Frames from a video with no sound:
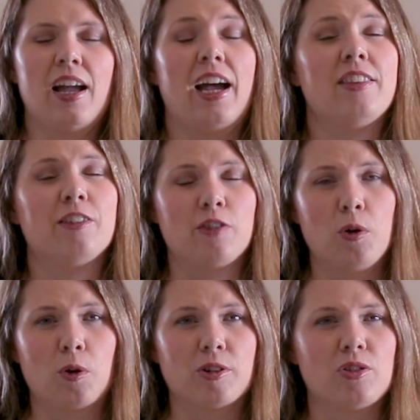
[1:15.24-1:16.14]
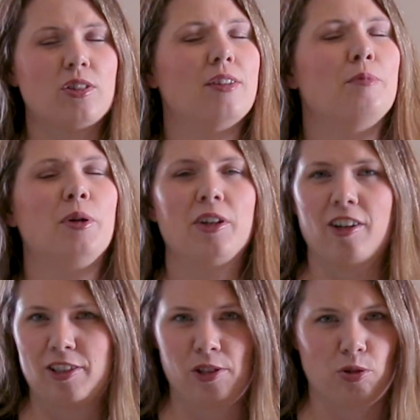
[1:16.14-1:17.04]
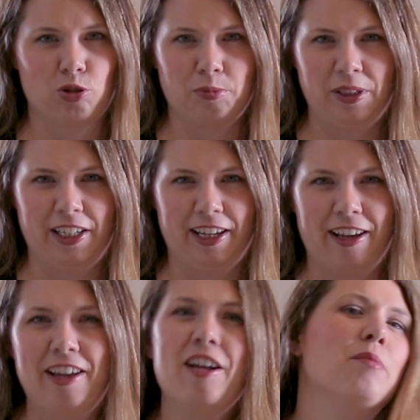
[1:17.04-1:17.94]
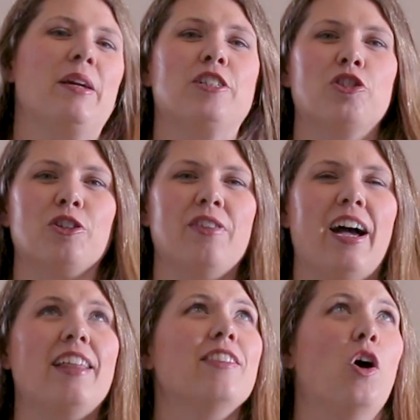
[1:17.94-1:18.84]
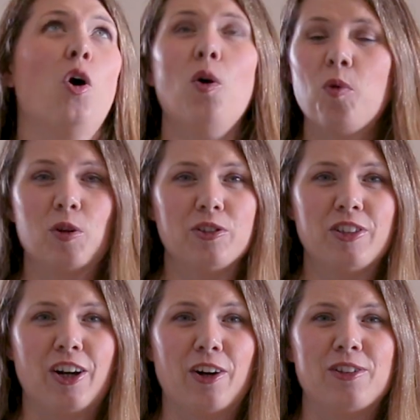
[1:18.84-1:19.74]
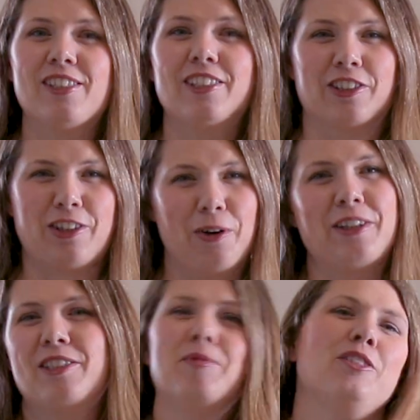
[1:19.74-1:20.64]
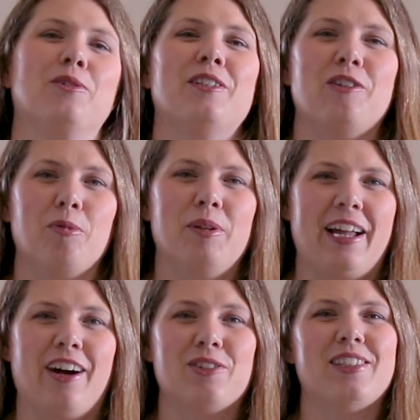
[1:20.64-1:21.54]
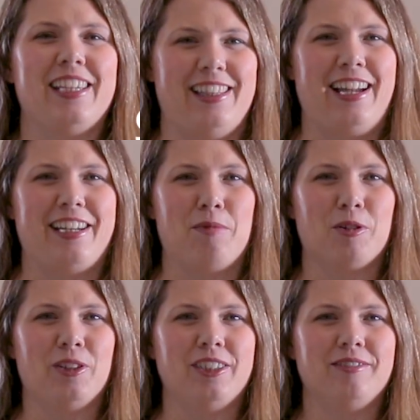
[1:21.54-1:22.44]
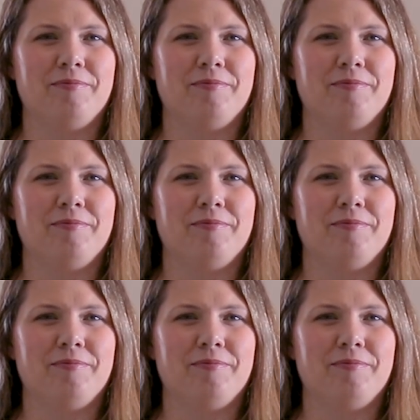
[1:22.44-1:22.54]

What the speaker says: And then of course, put it on social media. Make sure that the whole world knows you're going to be doing an open house in that neighborhood.